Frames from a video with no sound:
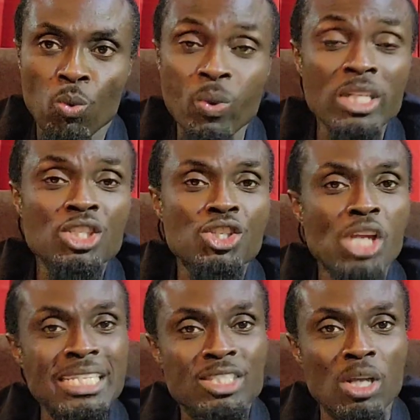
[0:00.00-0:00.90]
We
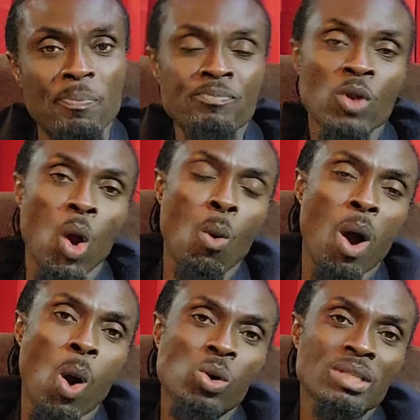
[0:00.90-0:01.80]
dress up our
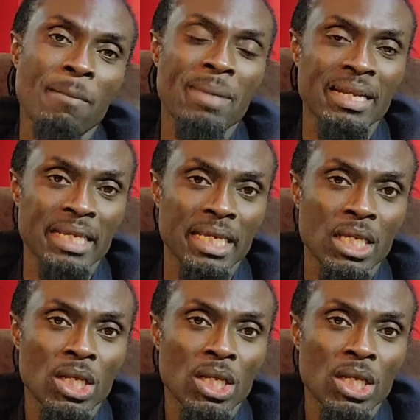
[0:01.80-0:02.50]
outer body.